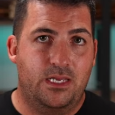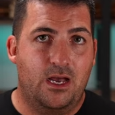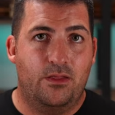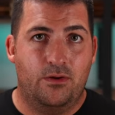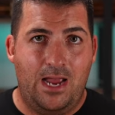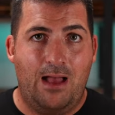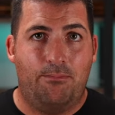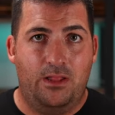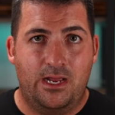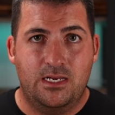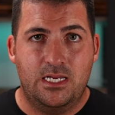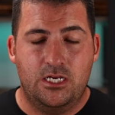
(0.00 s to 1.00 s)
the other Apple
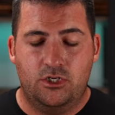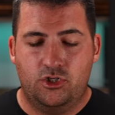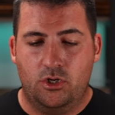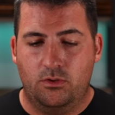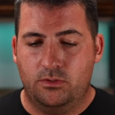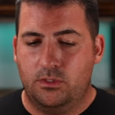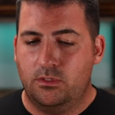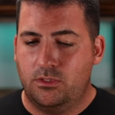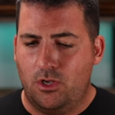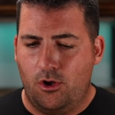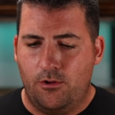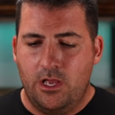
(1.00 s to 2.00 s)
I D shows.
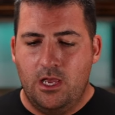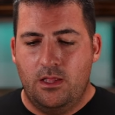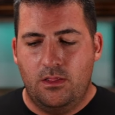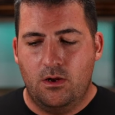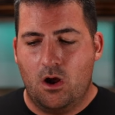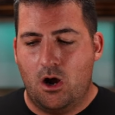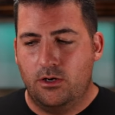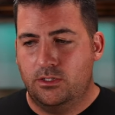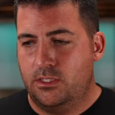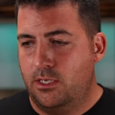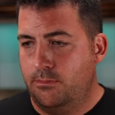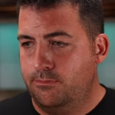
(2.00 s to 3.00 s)
So there are
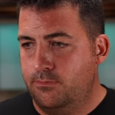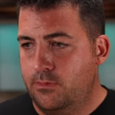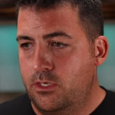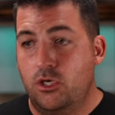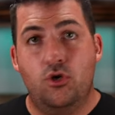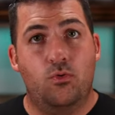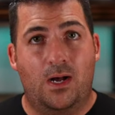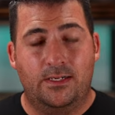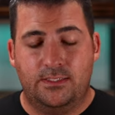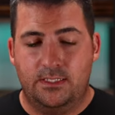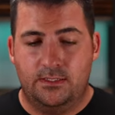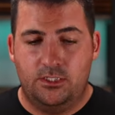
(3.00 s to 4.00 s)
some
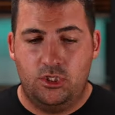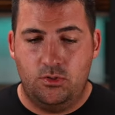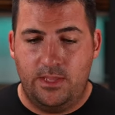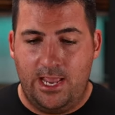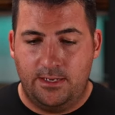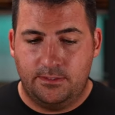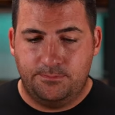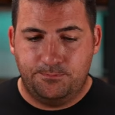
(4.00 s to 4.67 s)
nuances to that.